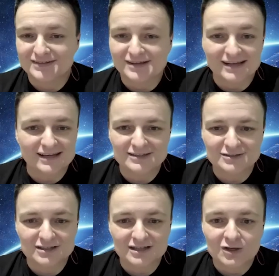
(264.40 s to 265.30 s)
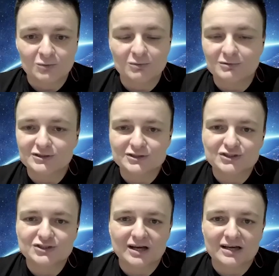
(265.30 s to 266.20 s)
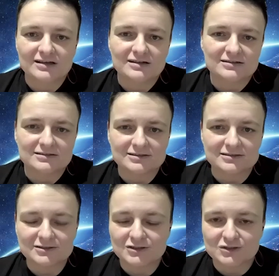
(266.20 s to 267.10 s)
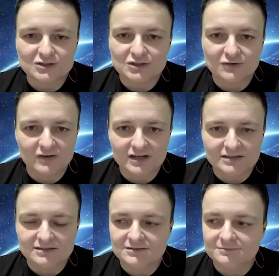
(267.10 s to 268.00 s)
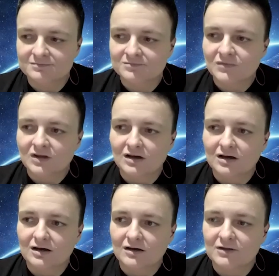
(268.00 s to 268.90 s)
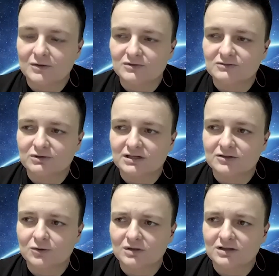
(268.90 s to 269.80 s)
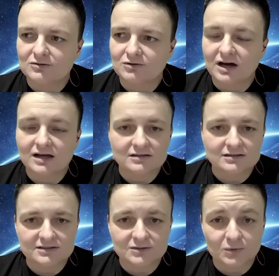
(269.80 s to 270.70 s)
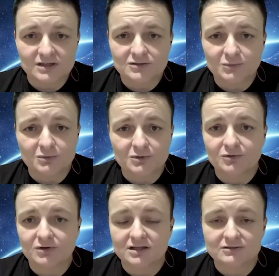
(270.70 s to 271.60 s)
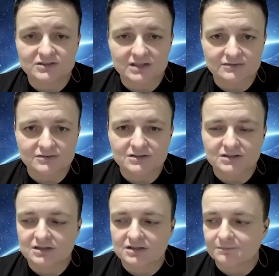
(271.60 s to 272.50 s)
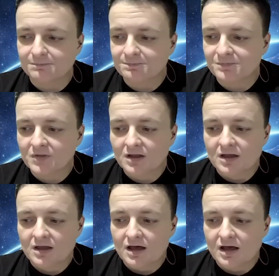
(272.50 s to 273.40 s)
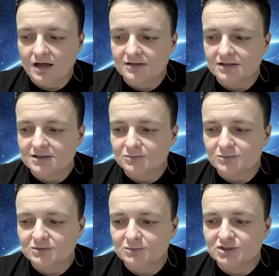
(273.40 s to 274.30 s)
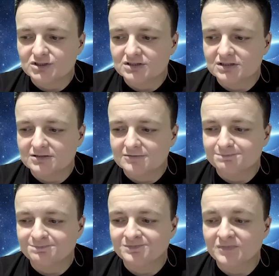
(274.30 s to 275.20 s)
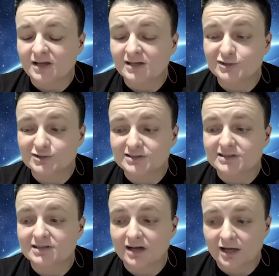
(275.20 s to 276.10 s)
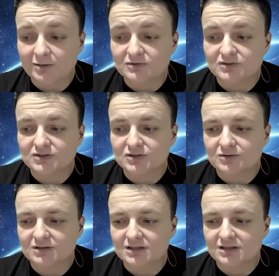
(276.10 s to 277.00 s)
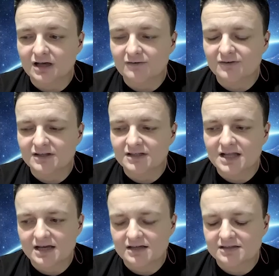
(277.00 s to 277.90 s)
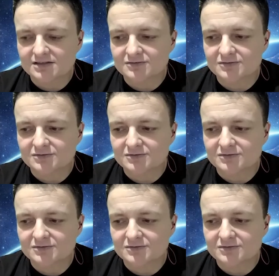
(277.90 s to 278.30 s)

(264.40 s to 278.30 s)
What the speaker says: I guess we were just trying new things. There was really nobody to guide us in a way, so we were doing it ourselves. And it was just interesting times. So I think the negative